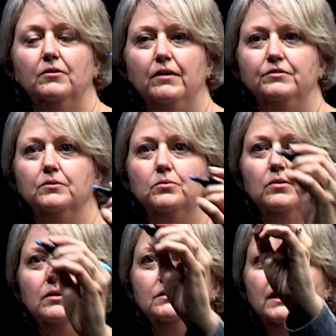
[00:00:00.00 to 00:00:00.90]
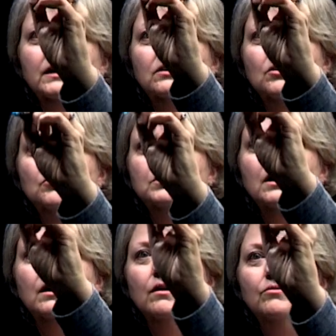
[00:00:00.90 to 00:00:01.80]
we have to take a note
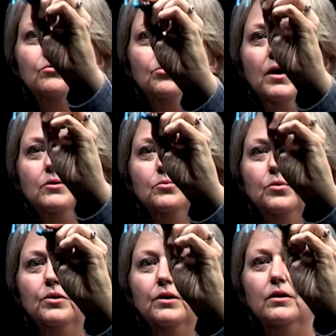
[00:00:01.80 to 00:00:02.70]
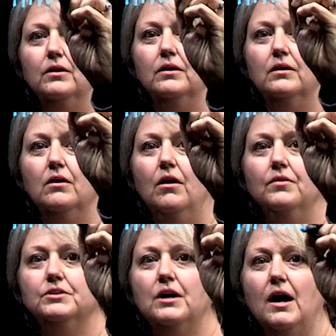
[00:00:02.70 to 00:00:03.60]
of what were all
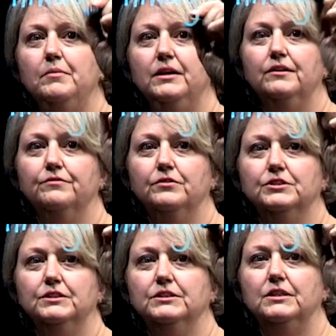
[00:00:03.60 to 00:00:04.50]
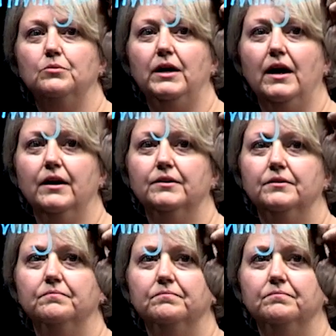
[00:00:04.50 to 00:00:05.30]
the timing differences that we had.